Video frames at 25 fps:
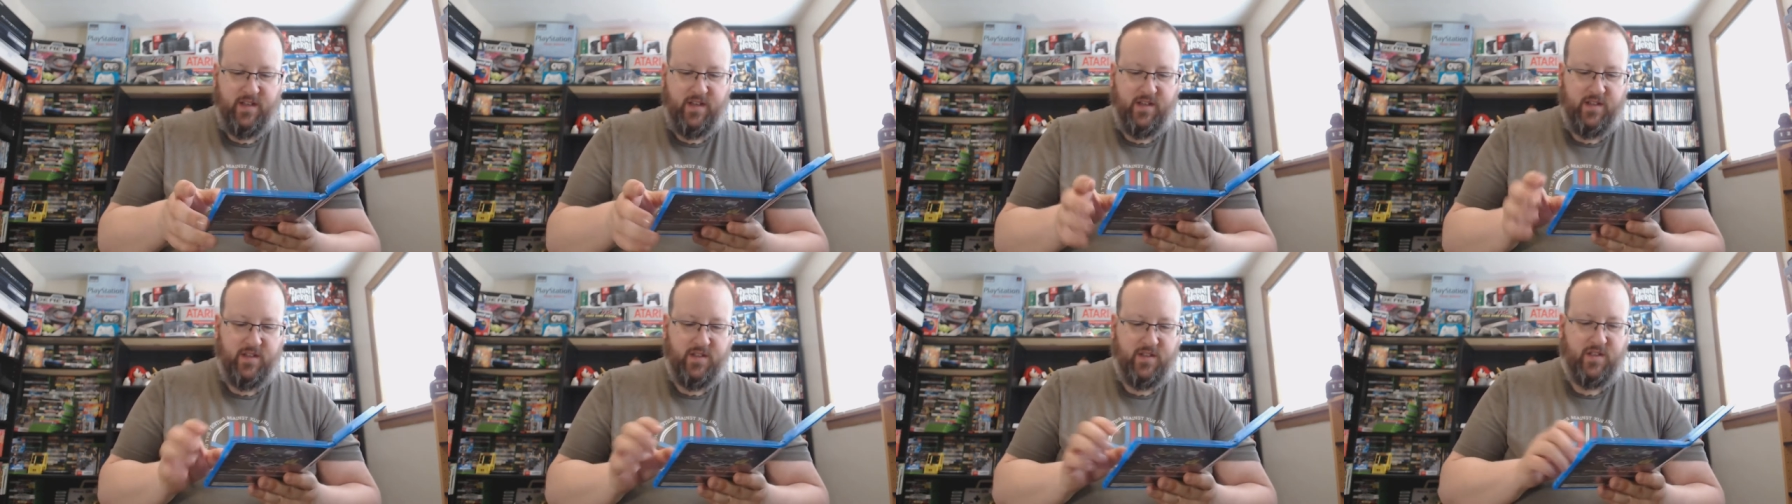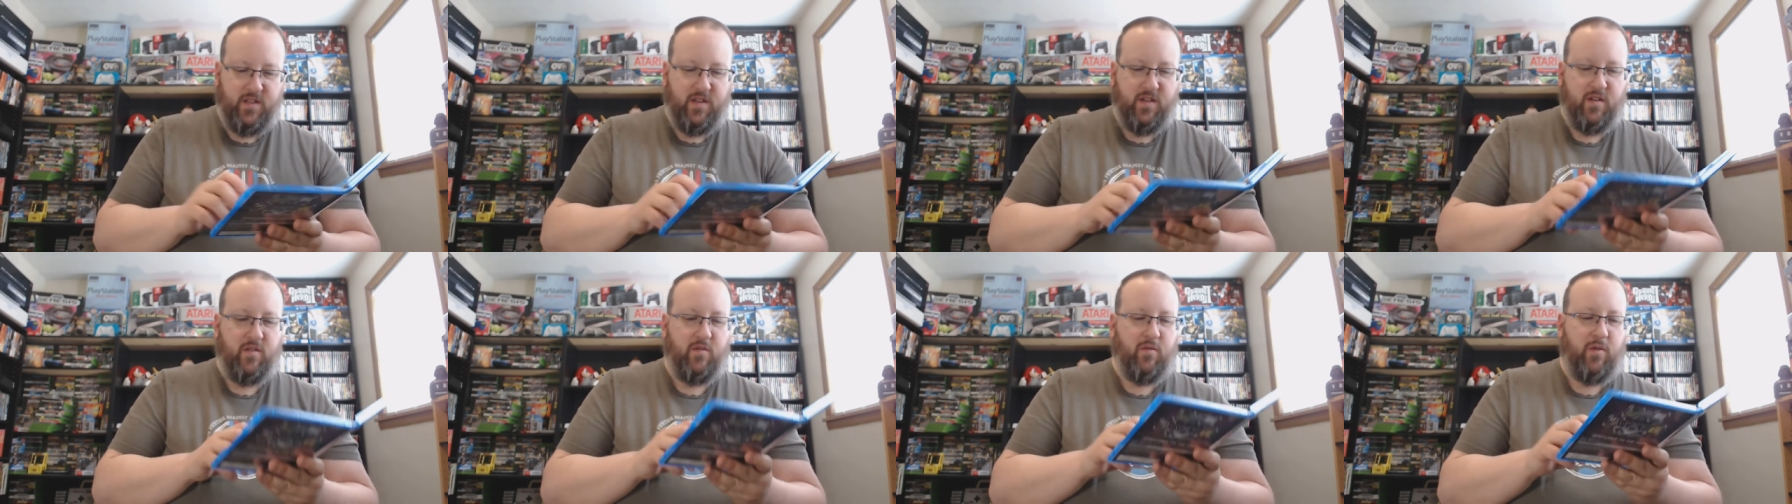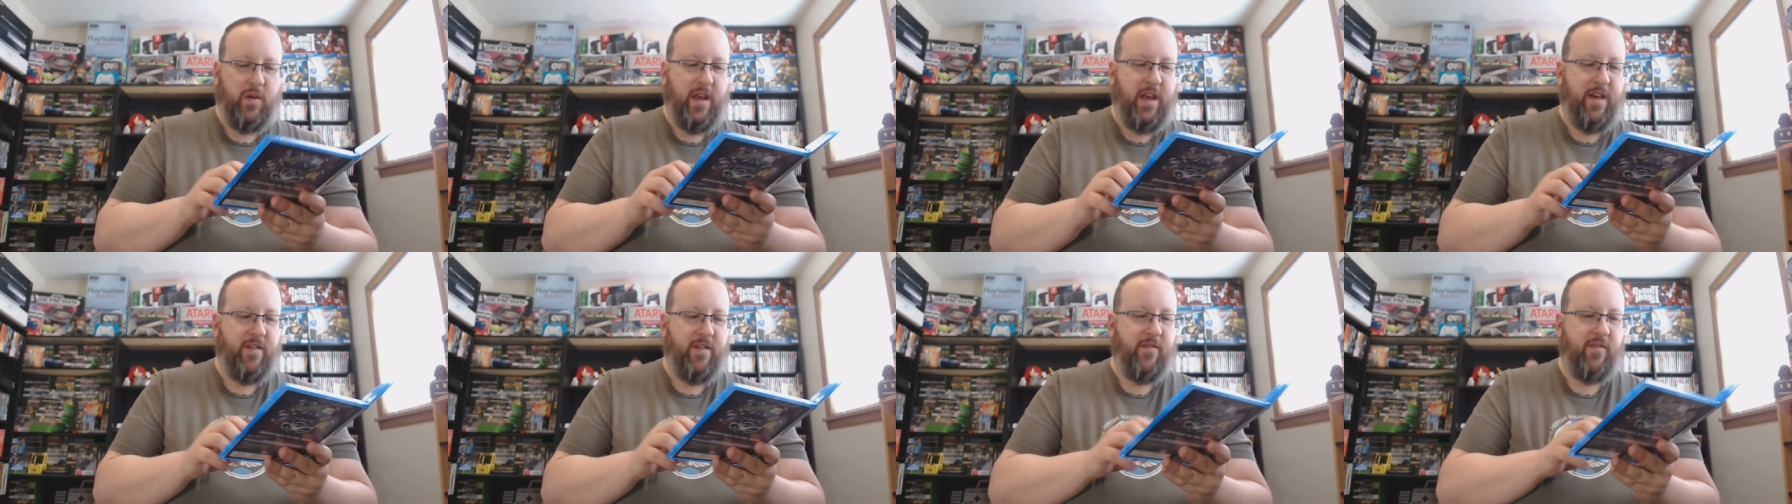So we
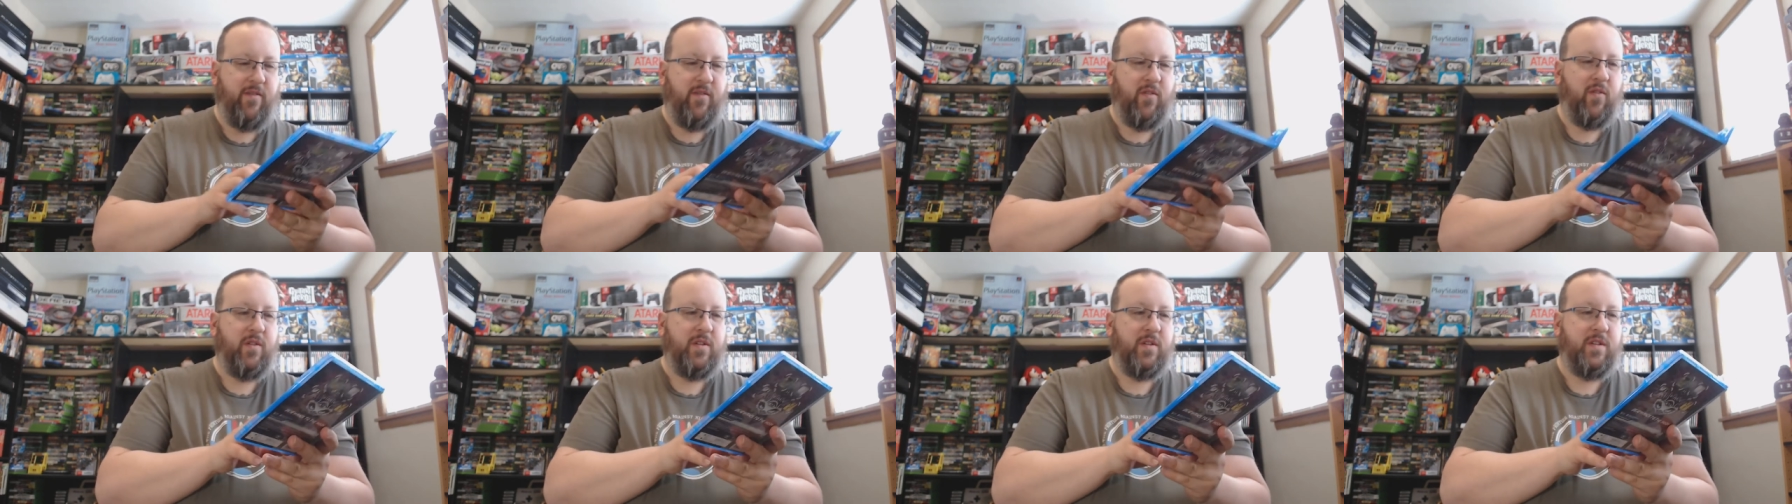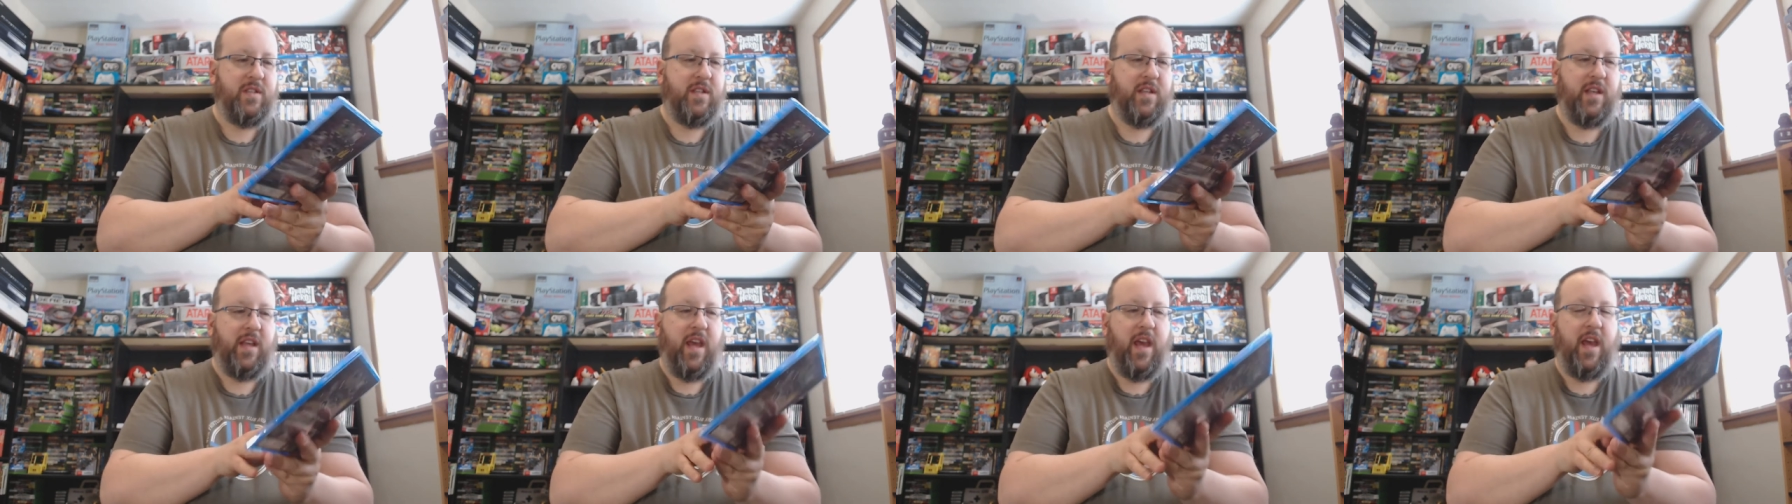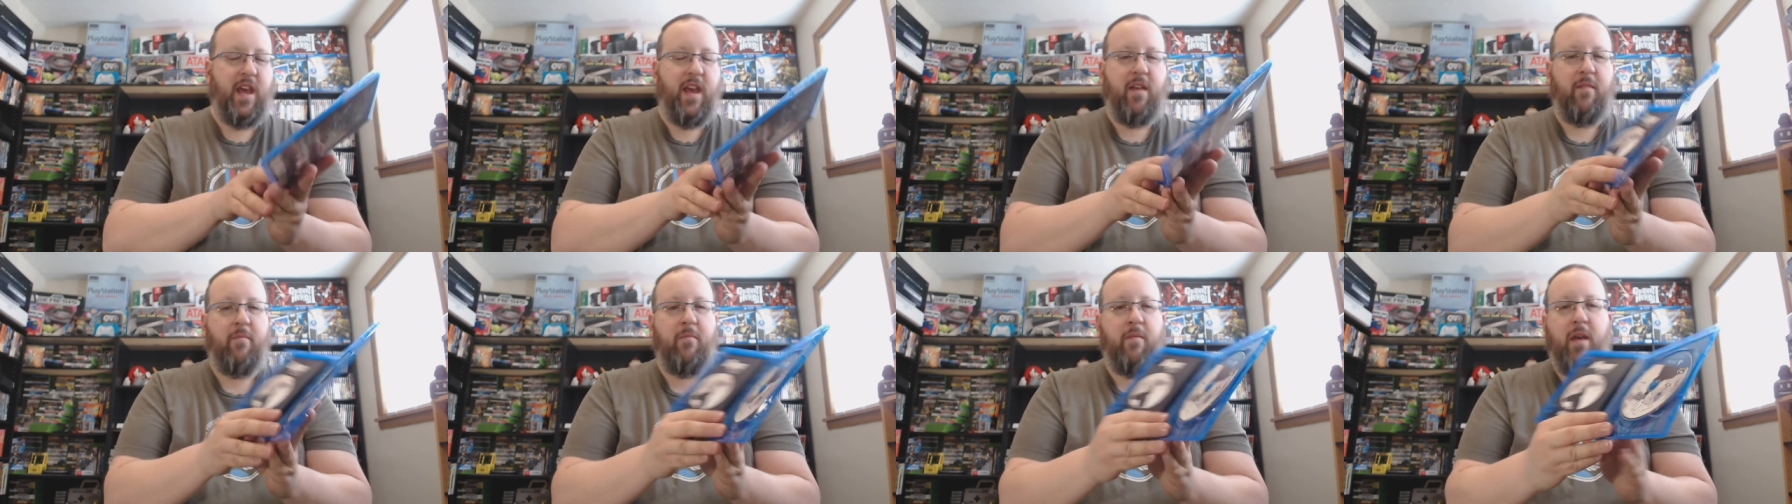have, of course, the
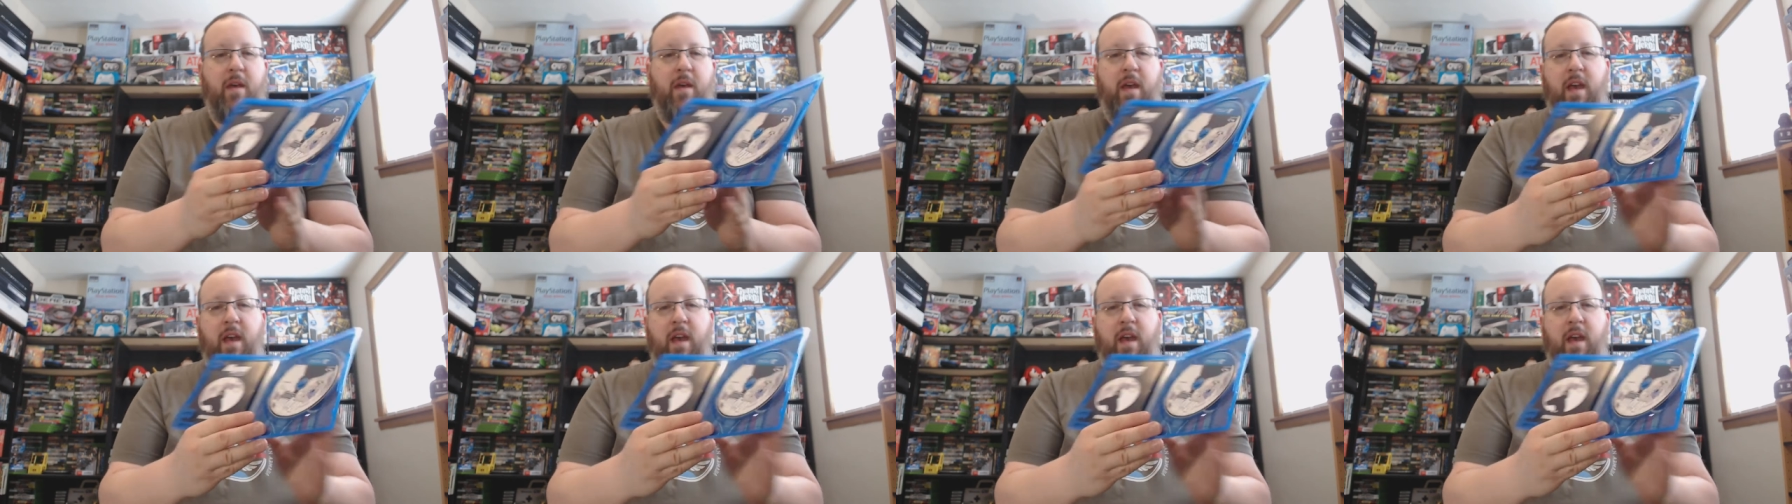game